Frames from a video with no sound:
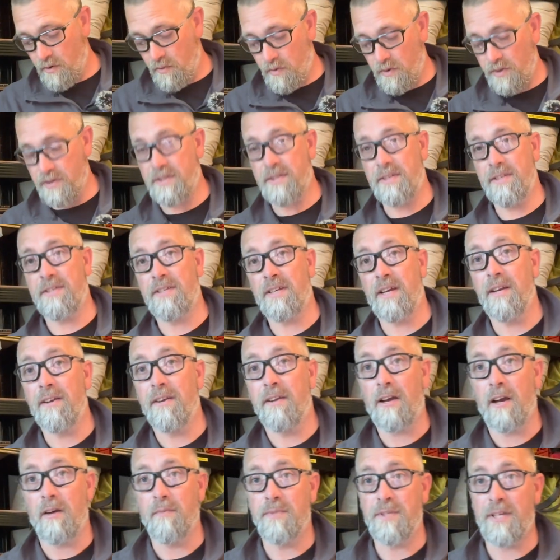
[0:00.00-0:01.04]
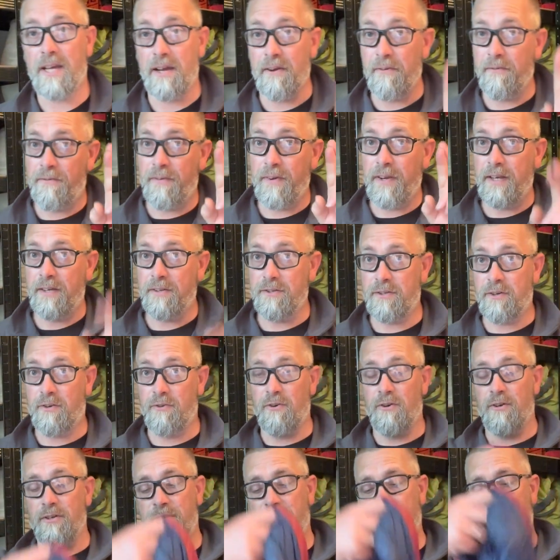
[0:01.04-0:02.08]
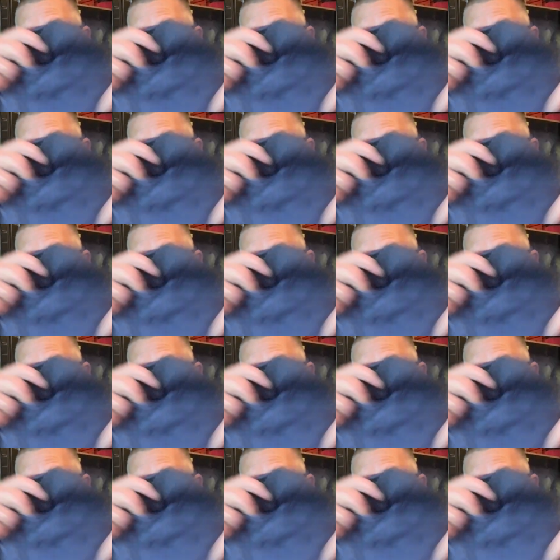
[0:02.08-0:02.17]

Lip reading: sun comes out, fingers crossed,